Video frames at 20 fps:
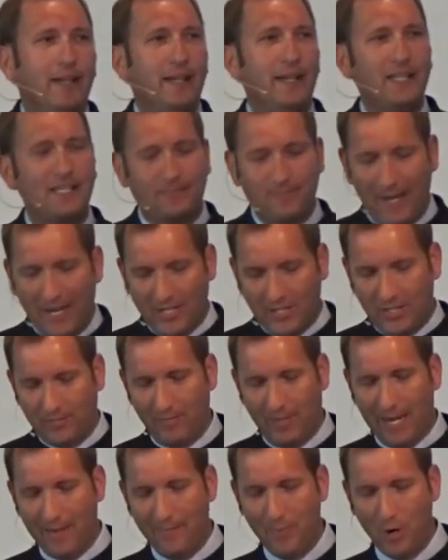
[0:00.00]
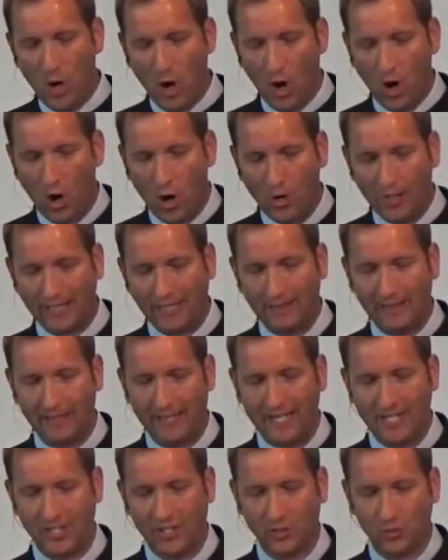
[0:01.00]
is mentioned by Paul in
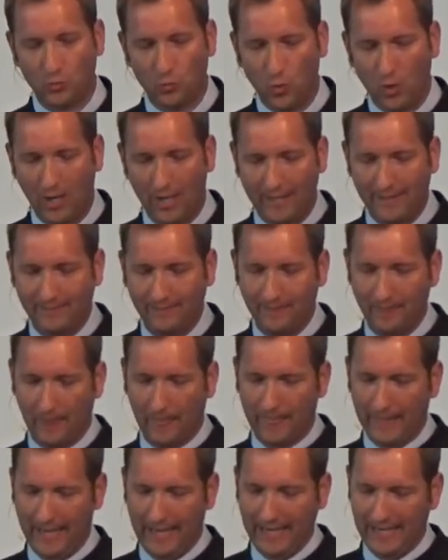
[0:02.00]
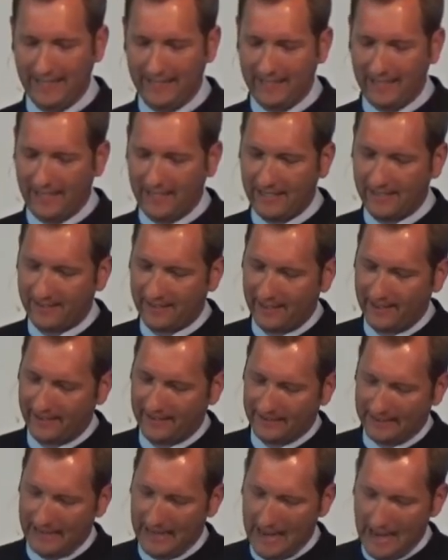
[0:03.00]
Galatians 1:18. He
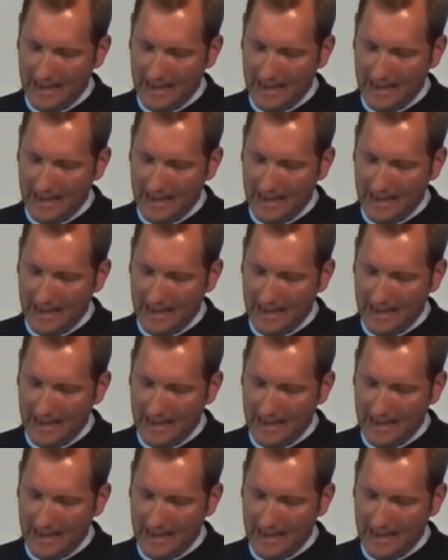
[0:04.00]
says,